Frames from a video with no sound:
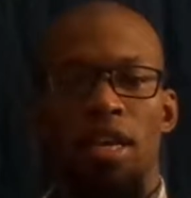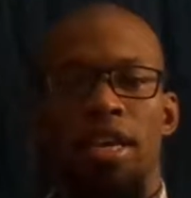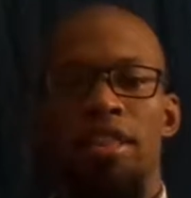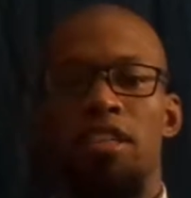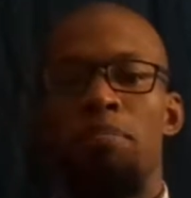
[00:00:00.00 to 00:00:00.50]

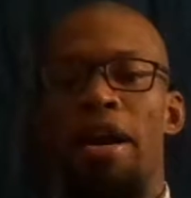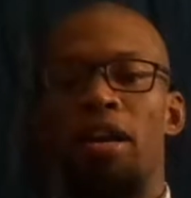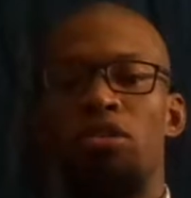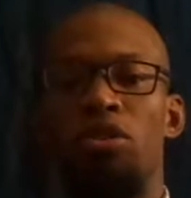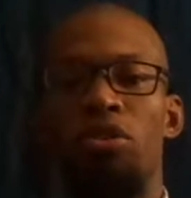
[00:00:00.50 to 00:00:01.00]
In this
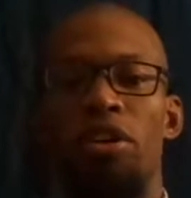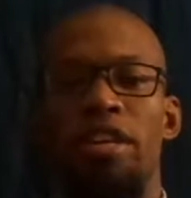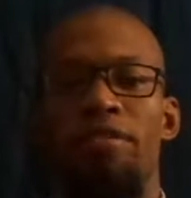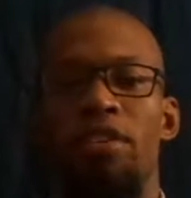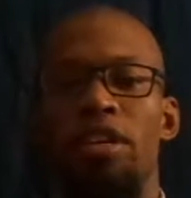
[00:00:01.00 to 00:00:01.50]
Bio
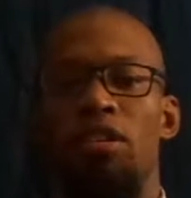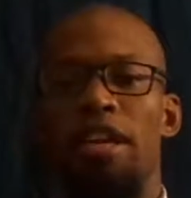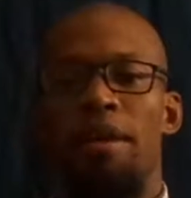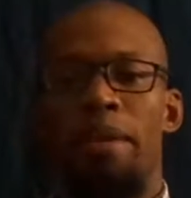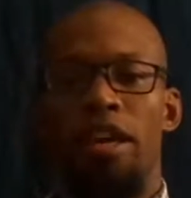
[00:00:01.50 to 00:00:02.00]
230 video
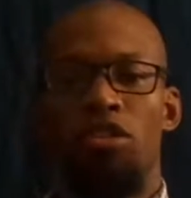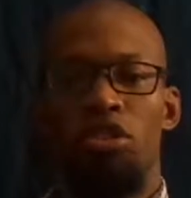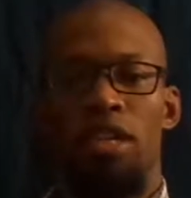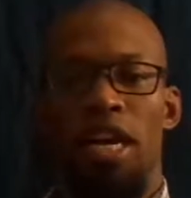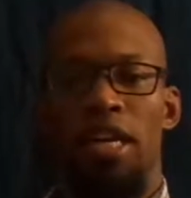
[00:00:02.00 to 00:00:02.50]
lab
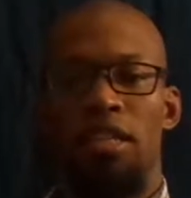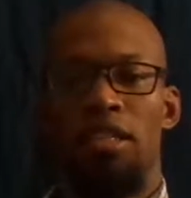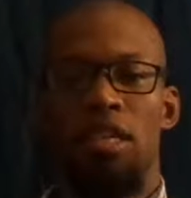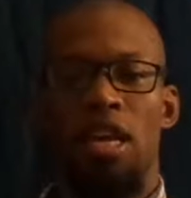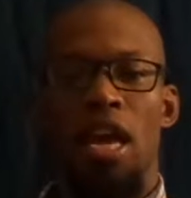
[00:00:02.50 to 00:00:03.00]
exercise,
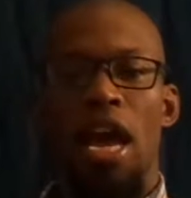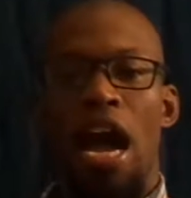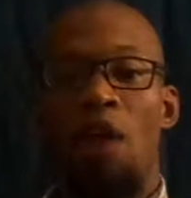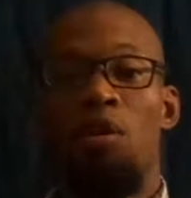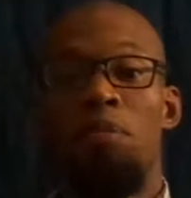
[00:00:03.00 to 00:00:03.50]

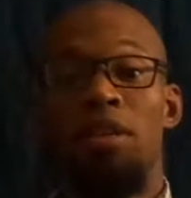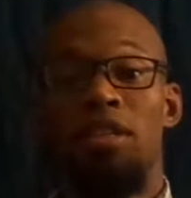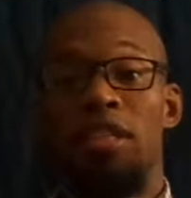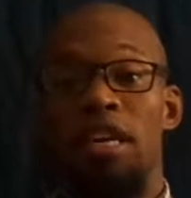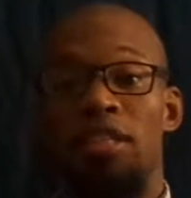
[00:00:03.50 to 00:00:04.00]
I will be
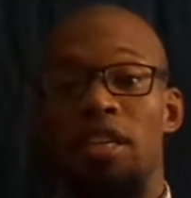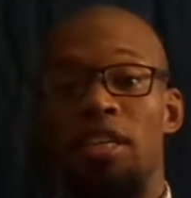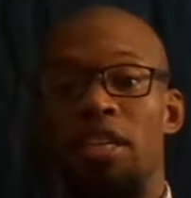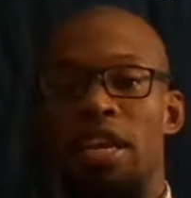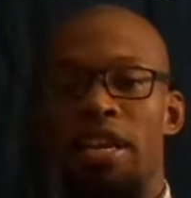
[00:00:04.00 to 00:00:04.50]
discussing
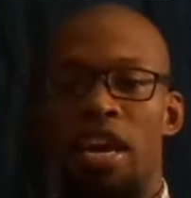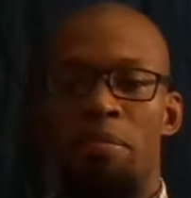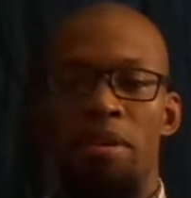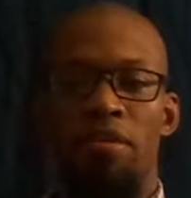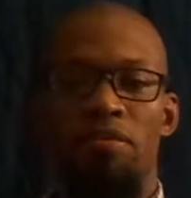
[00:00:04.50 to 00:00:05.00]
the
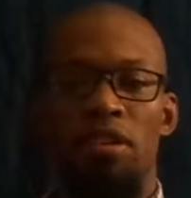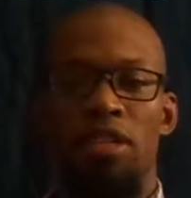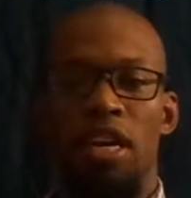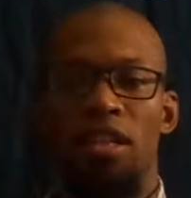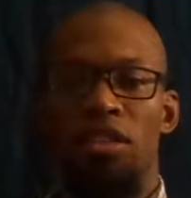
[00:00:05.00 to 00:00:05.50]
anatomy and
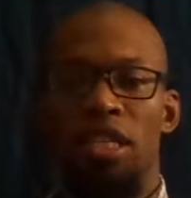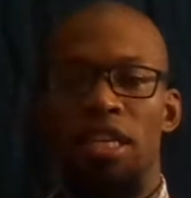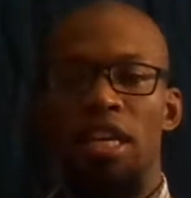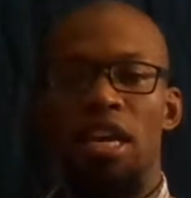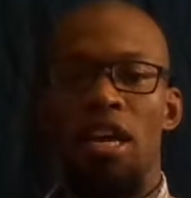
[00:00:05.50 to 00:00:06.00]
physiology
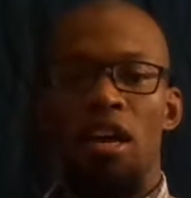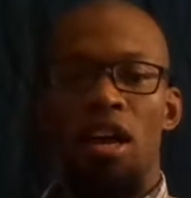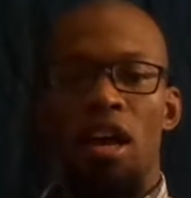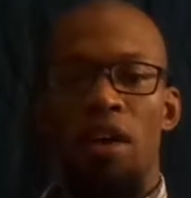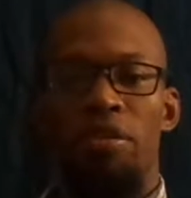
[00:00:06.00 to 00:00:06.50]

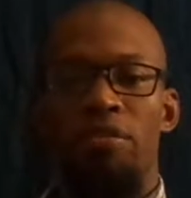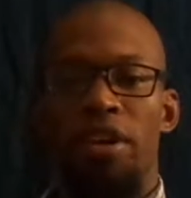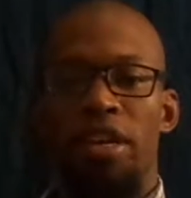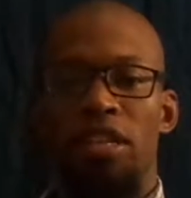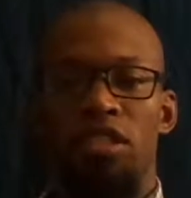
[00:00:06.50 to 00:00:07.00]
of the
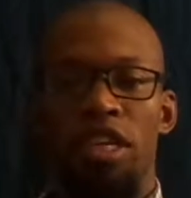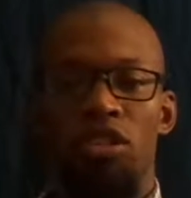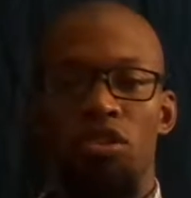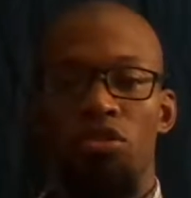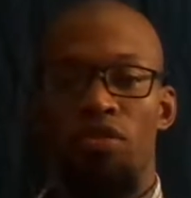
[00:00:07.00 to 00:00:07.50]
various
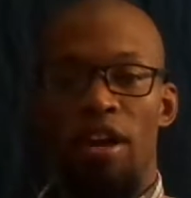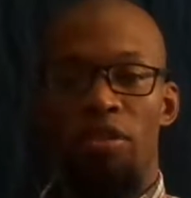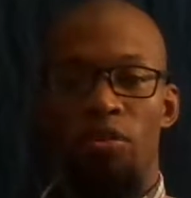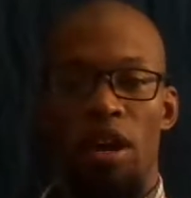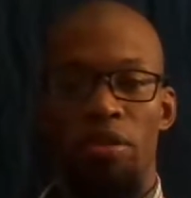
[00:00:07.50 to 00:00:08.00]
tissues found
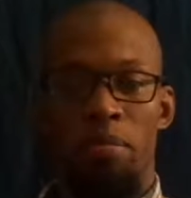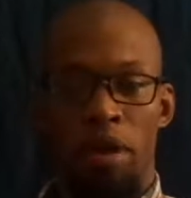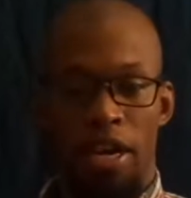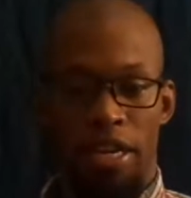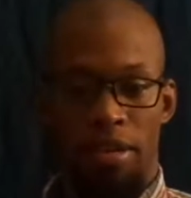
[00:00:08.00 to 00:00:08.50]
throughout the
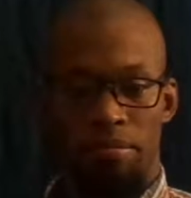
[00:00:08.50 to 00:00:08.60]
body.